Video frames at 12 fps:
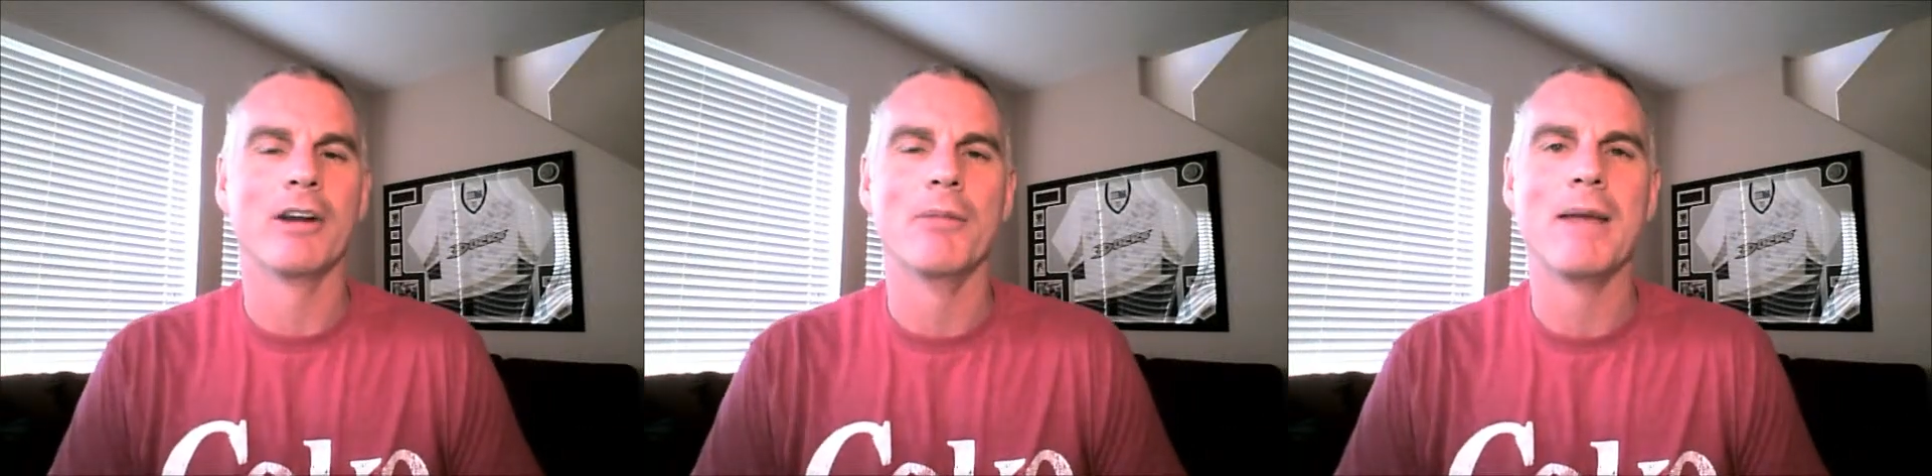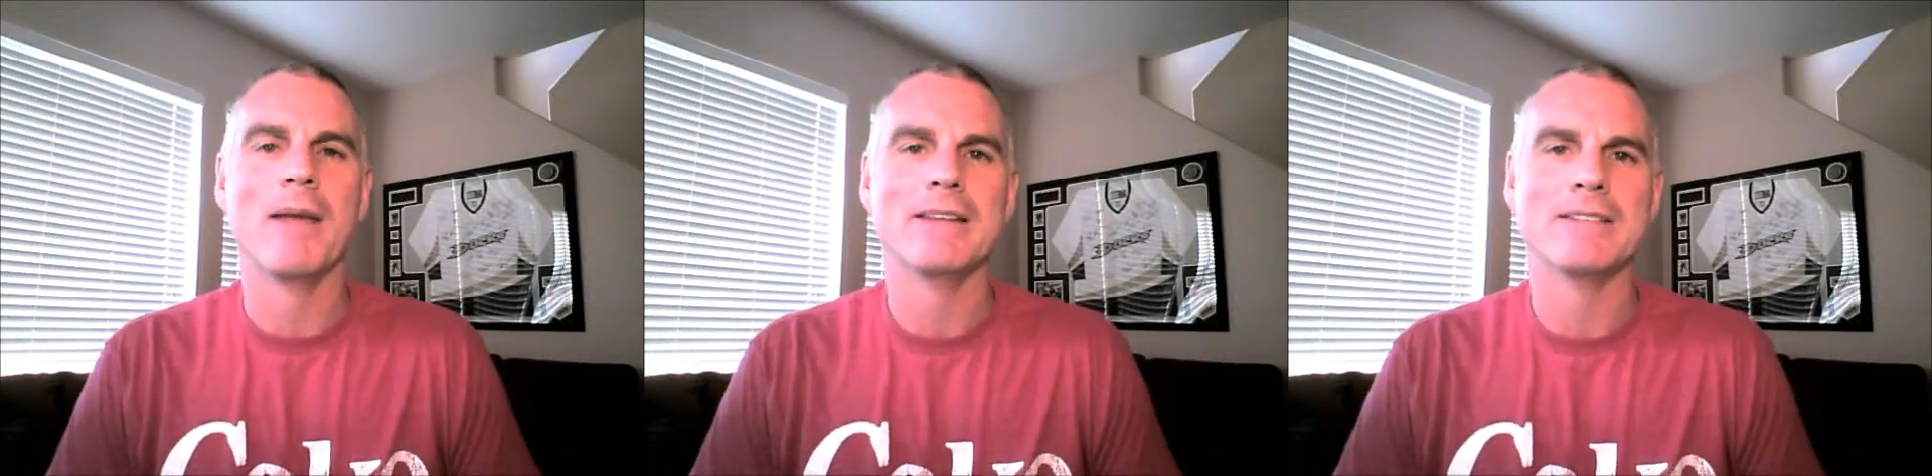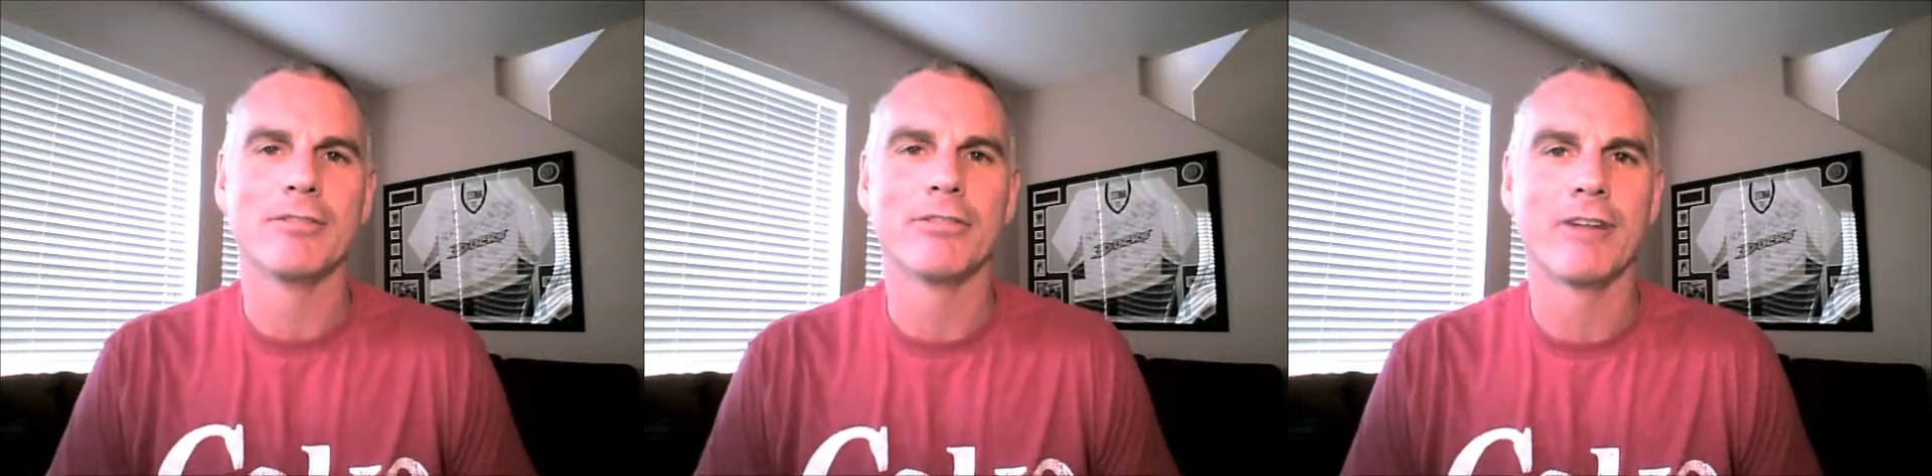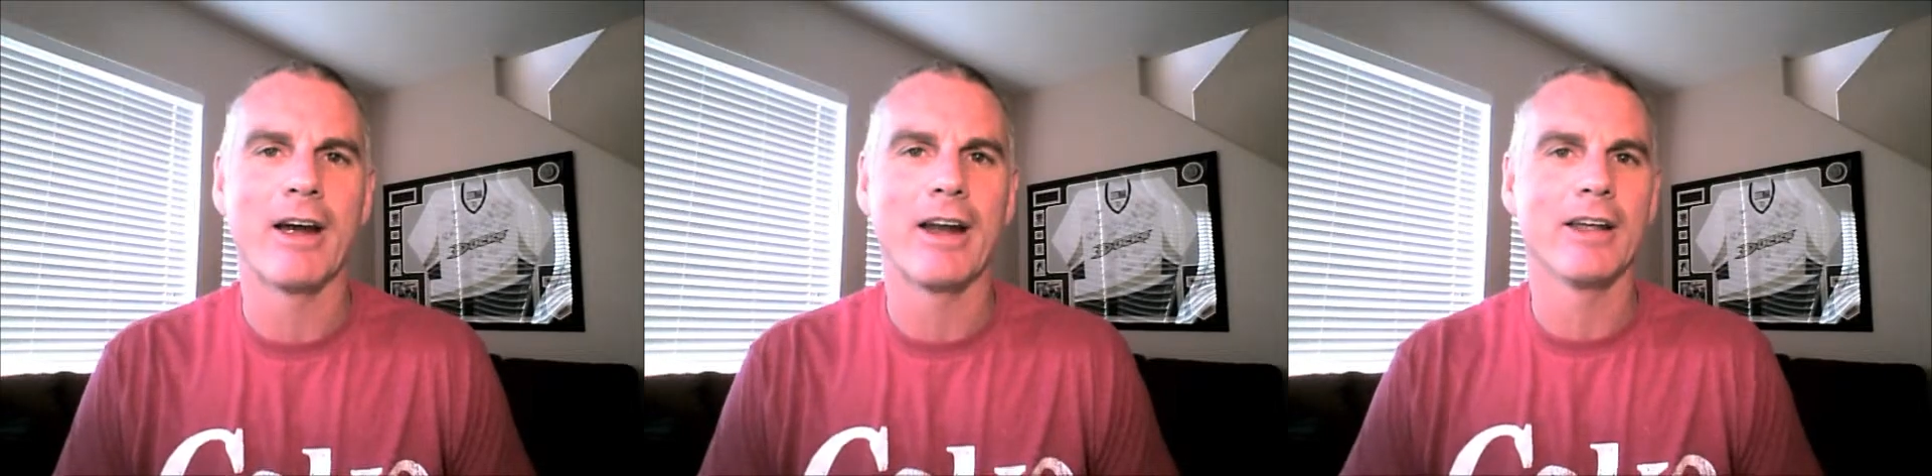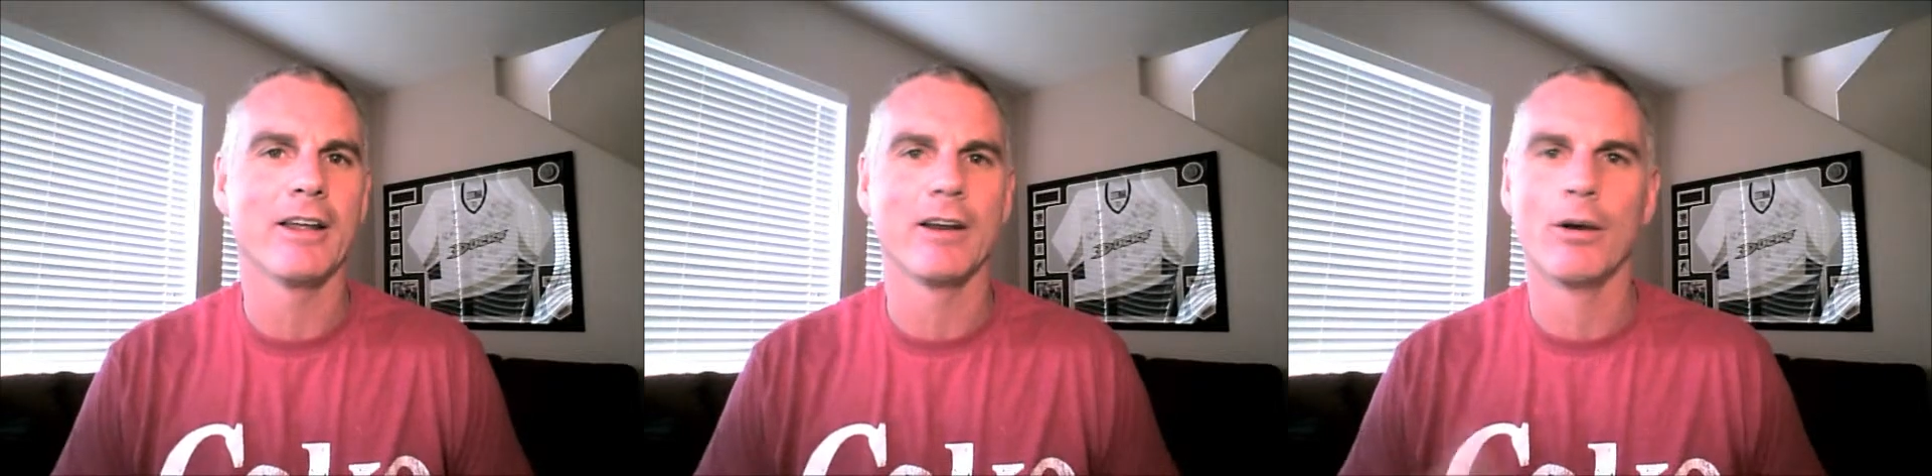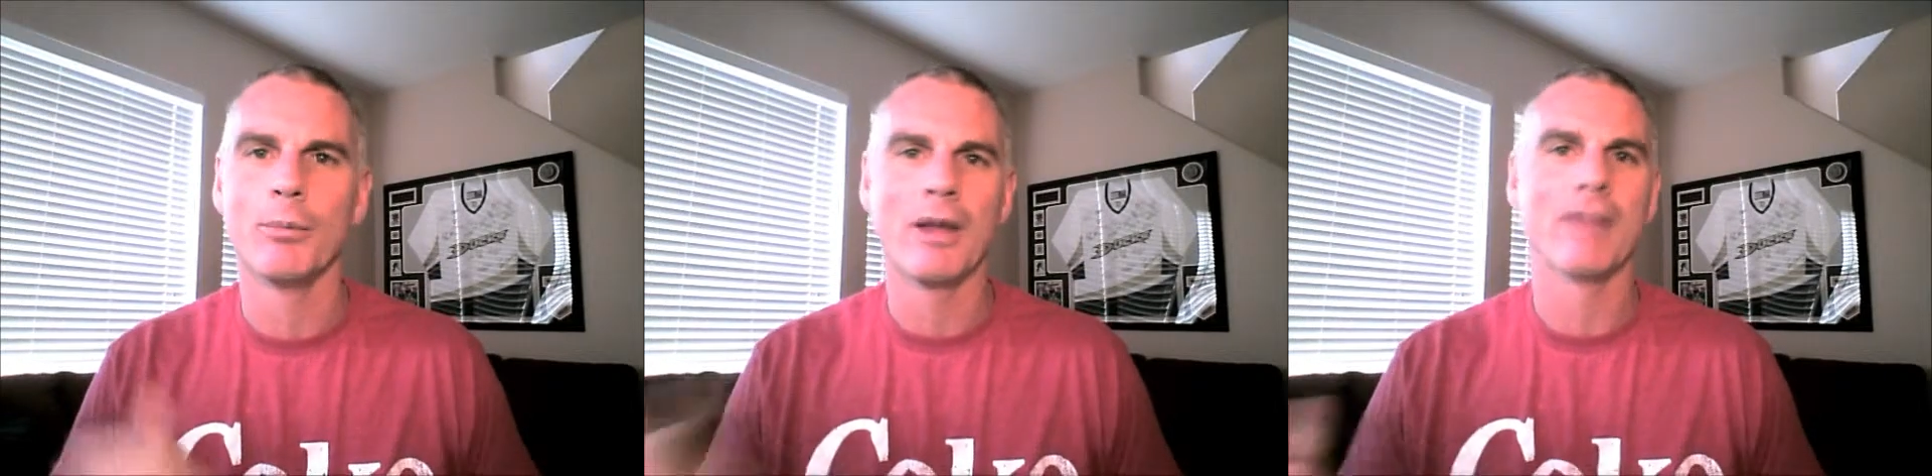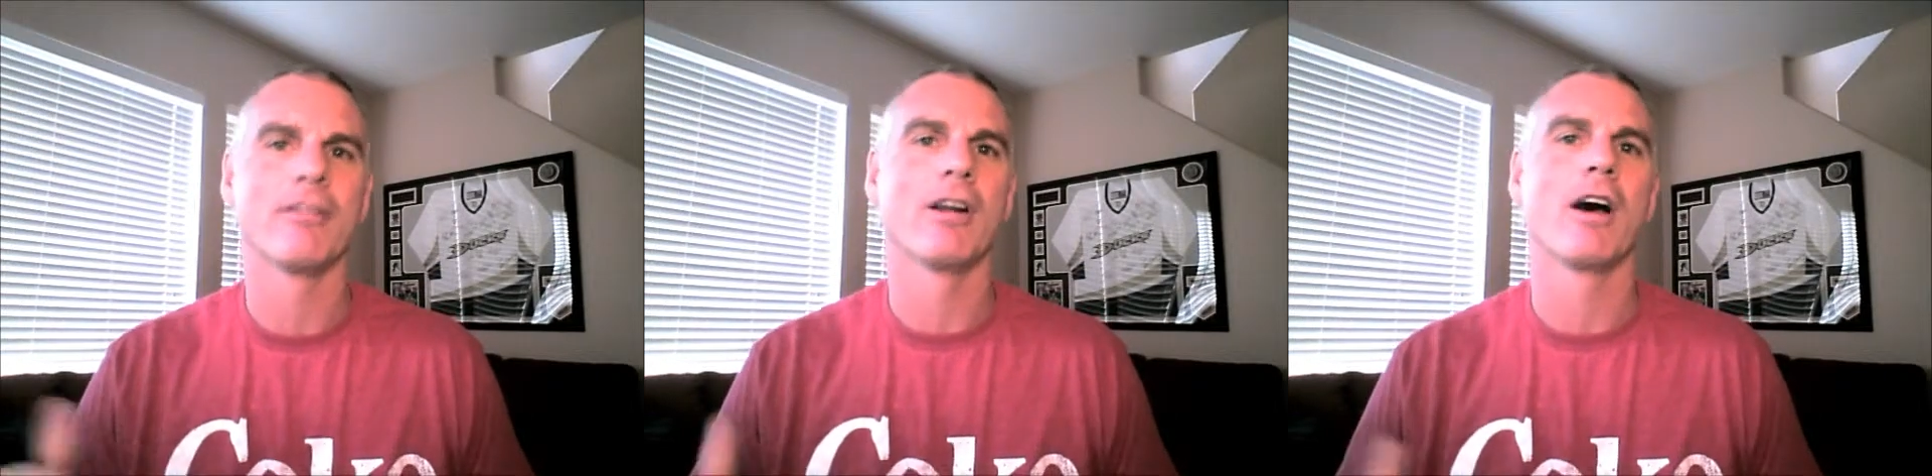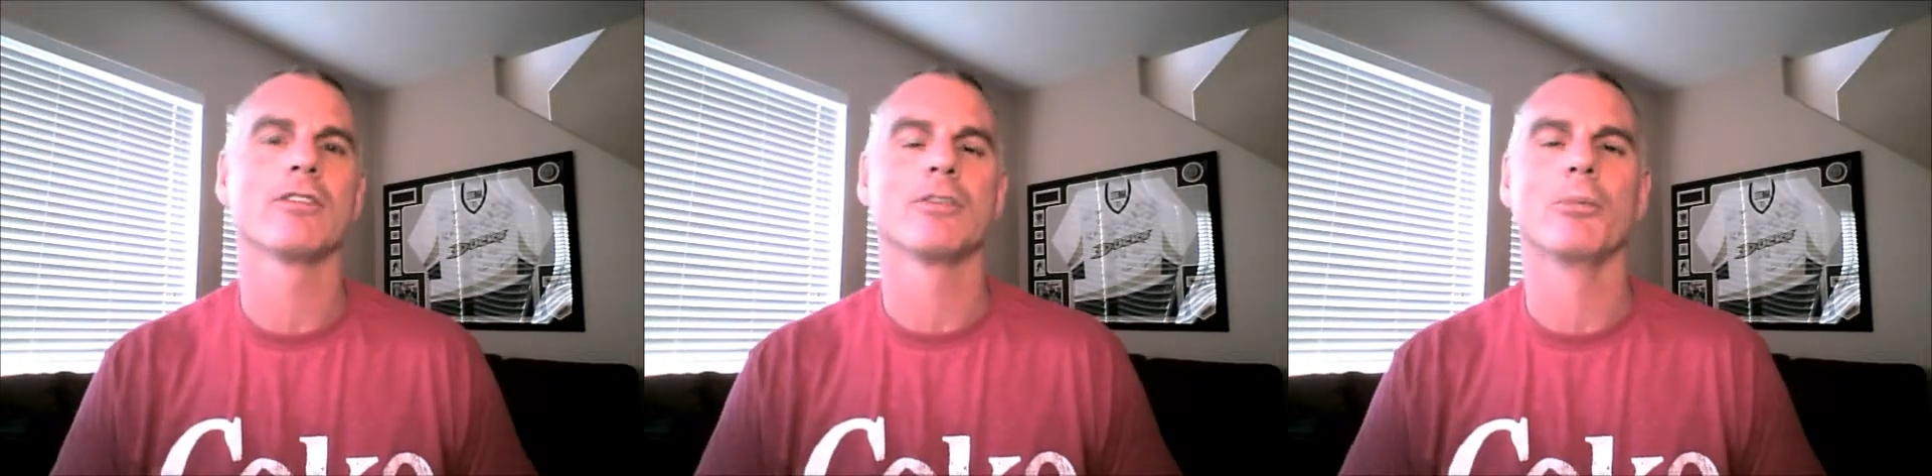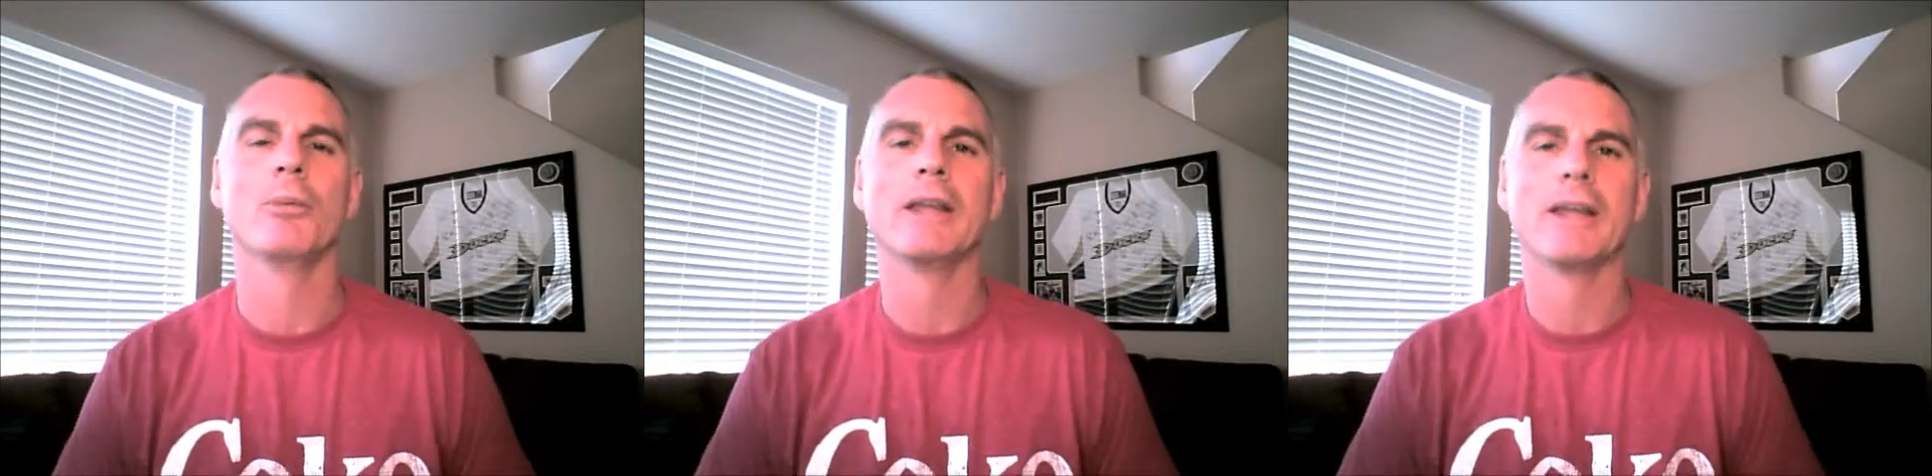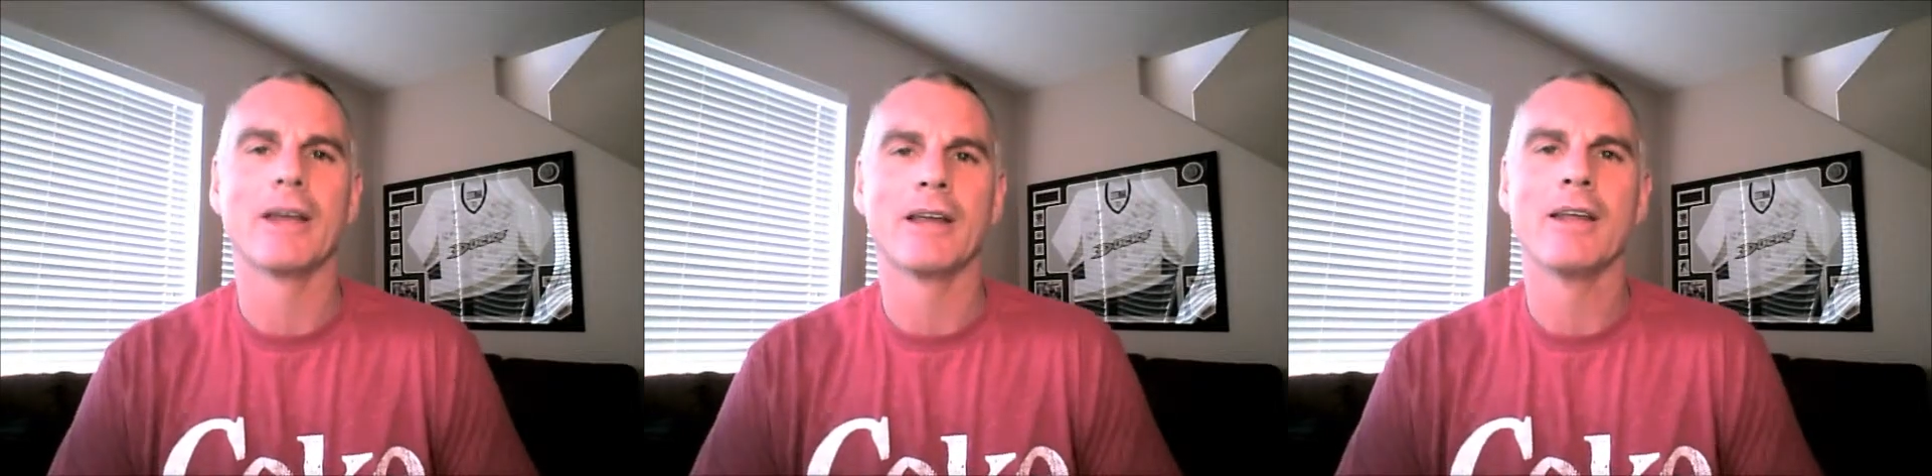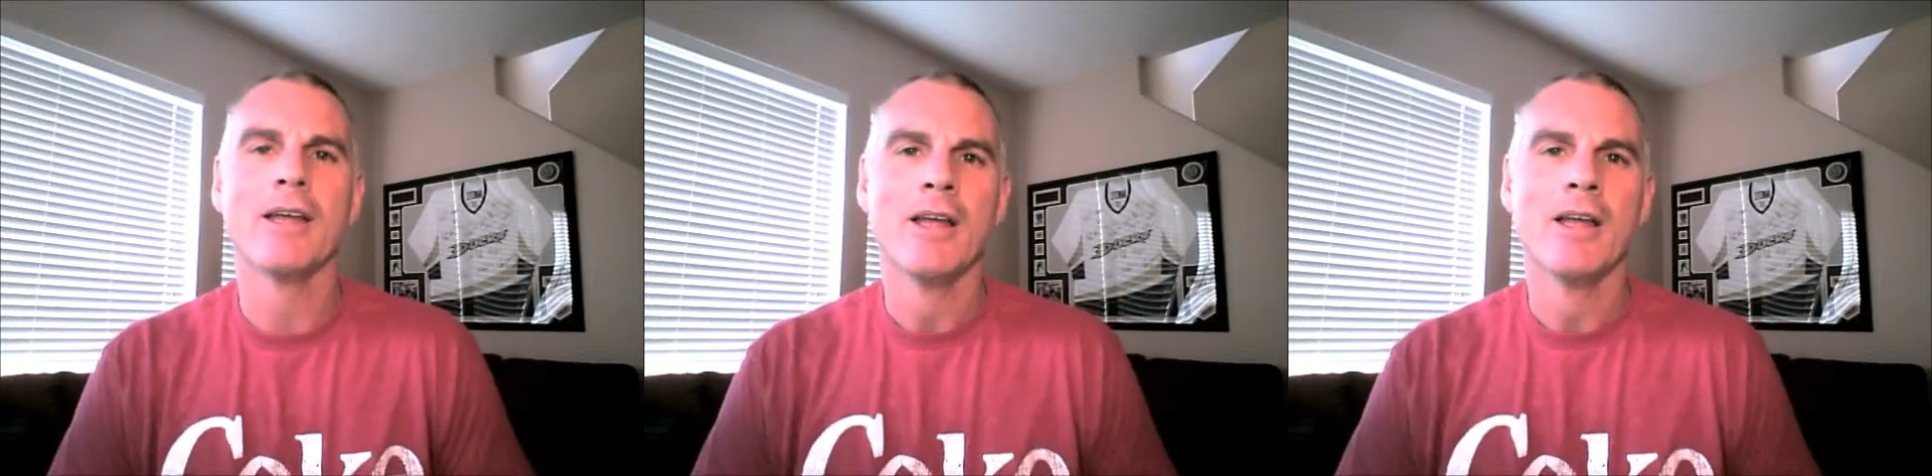an amazing Friday and hope you have an awesome weekend.